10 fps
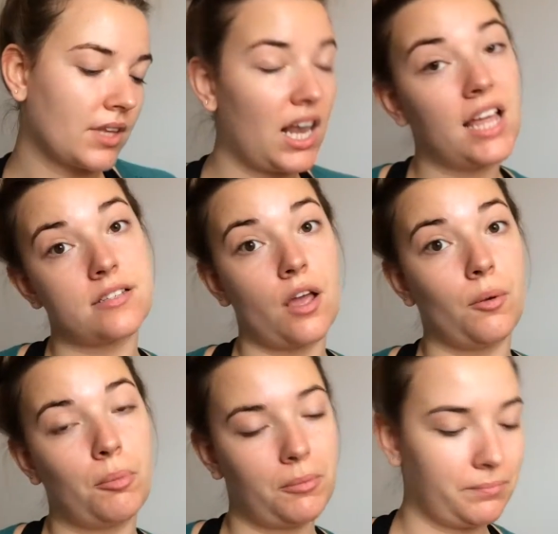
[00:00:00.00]
Let's hope.
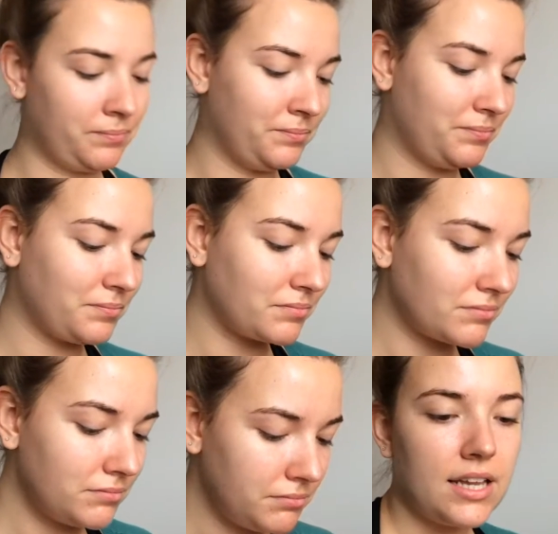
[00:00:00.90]

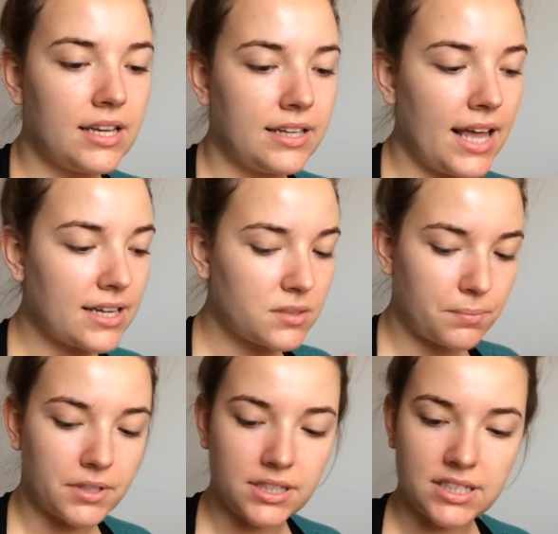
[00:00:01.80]
Next
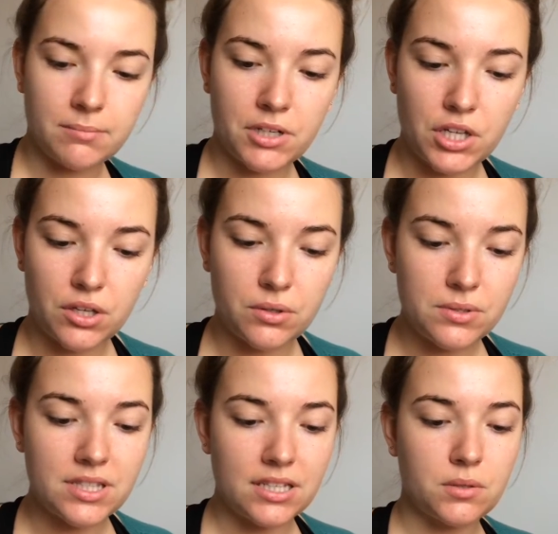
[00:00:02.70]
product I'm going to
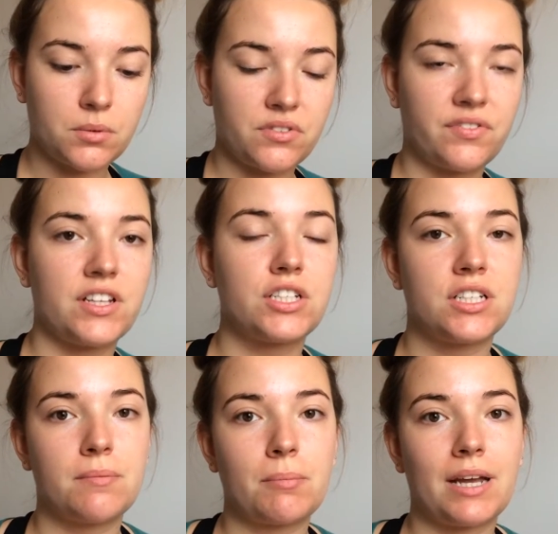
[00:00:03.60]
use, this was featured
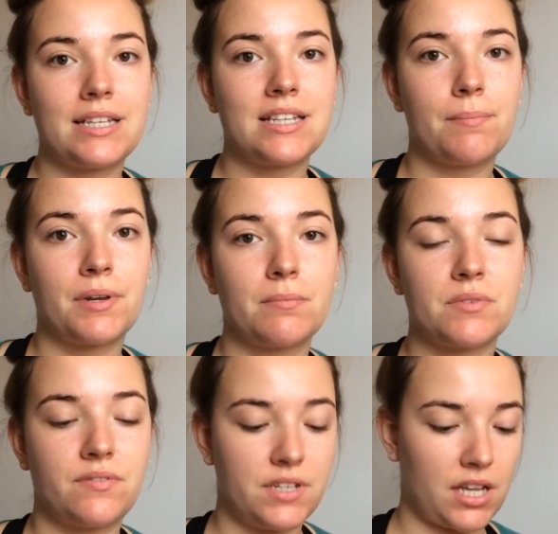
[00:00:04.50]
in my
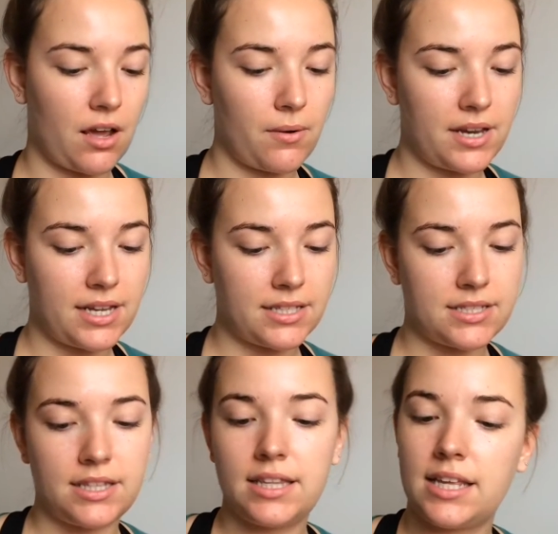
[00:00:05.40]
Debenhams video, and it's
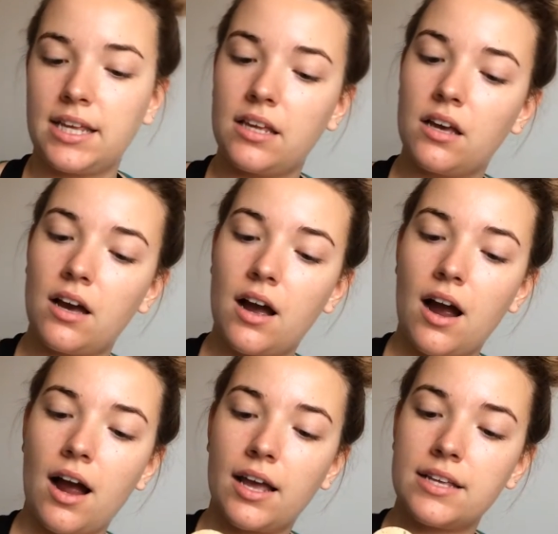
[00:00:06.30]
the
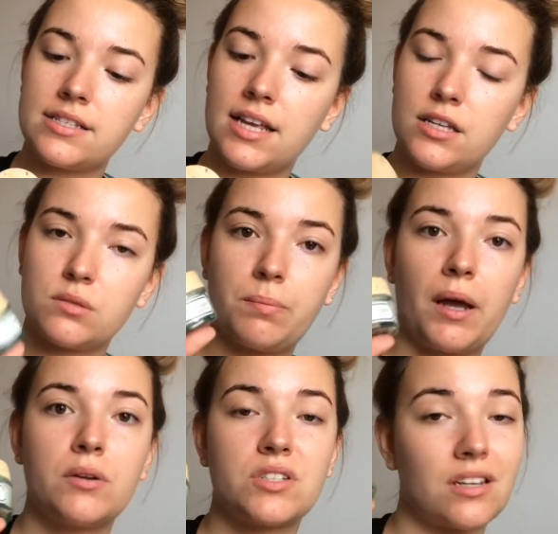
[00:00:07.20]
It's
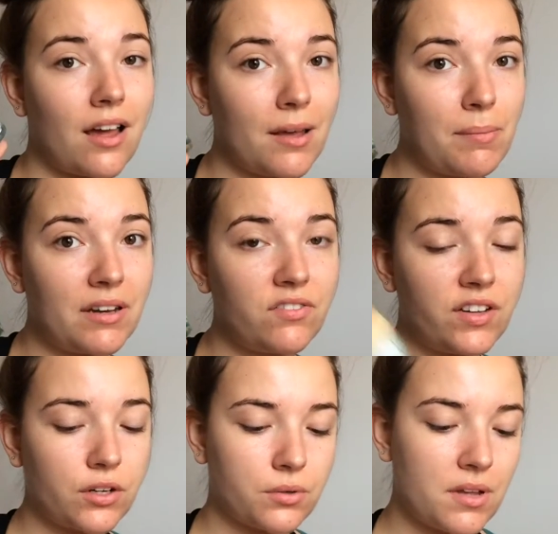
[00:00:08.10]
Potent Eye
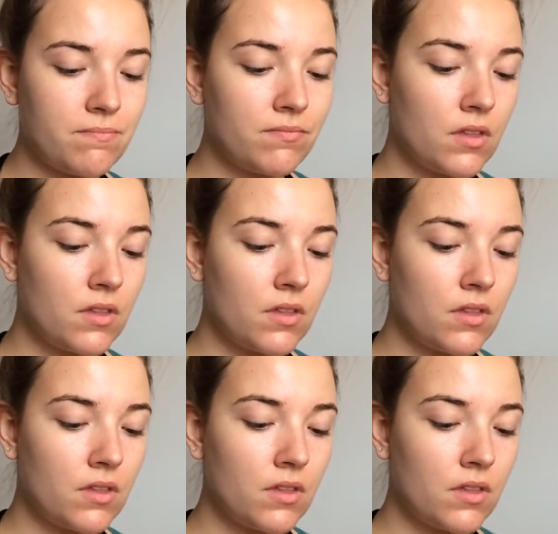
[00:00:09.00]
Benefit Cream,